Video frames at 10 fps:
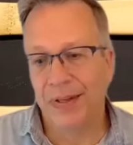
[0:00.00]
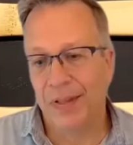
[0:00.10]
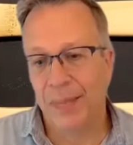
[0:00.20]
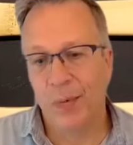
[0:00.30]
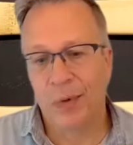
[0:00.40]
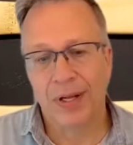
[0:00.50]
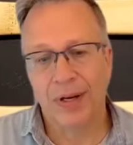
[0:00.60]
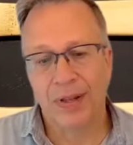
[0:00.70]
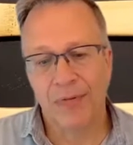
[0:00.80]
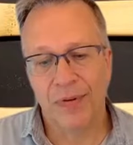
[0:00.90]
They've been working
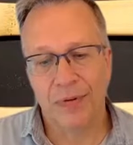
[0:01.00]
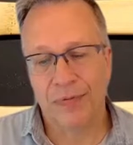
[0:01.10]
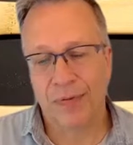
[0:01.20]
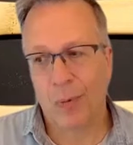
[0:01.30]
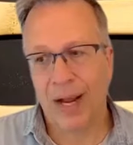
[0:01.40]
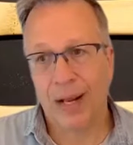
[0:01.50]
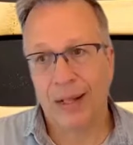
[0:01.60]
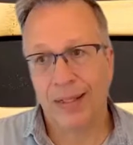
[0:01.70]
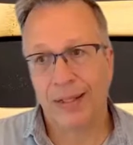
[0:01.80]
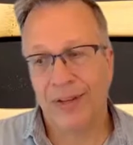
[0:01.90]
in the field for a
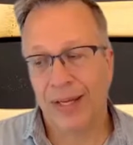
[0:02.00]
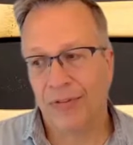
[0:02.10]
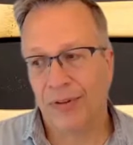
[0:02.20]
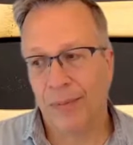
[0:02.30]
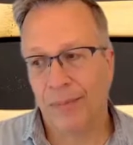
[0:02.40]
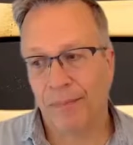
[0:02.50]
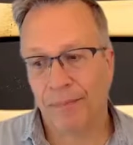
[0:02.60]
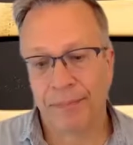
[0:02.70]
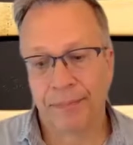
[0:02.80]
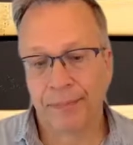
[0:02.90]
while and it takes them
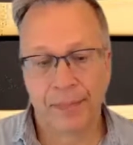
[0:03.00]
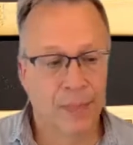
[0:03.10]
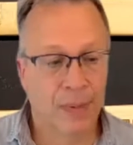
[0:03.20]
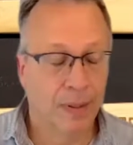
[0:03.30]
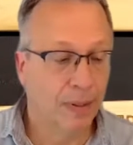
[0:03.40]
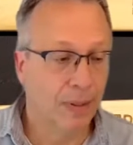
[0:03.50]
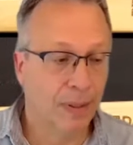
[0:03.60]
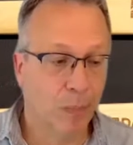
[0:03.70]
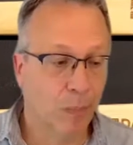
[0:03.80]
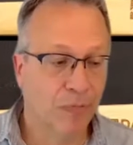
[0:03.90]

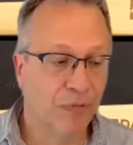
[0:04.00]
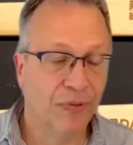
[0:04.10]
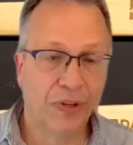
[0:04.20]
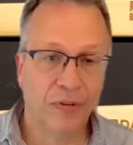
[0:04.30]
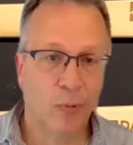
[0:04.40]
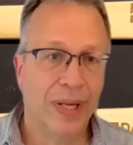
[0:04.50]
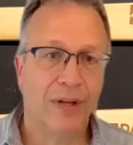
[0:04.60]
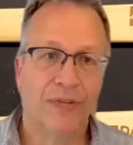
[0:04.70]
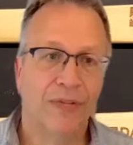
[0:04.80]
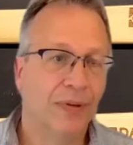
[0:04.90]
6
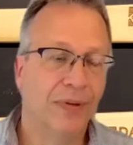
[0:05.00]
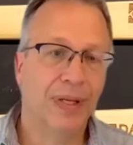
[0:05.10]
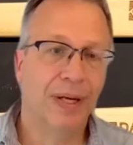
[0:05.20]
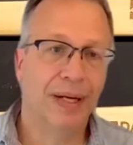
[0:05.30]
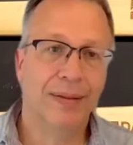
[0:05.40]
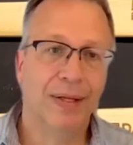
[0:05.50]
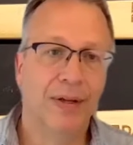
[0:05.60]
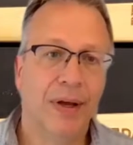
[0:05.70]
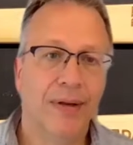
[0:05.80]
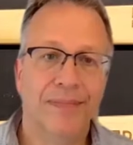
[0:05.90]
weeks to get anything
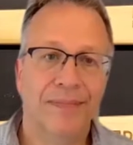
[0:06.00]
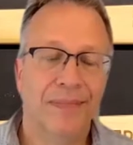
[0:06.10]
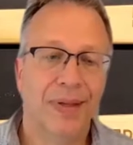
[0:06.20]
done.